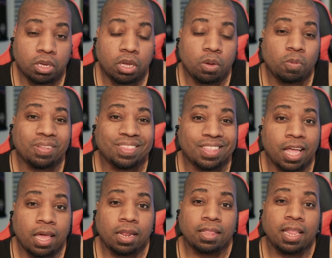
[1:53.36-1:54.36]
with
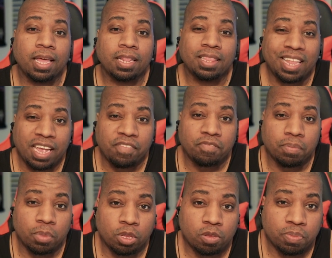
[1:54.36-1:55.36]
not a lot of light from
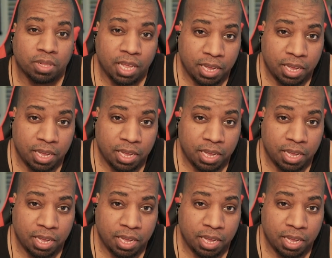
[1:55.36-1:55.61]
multiple light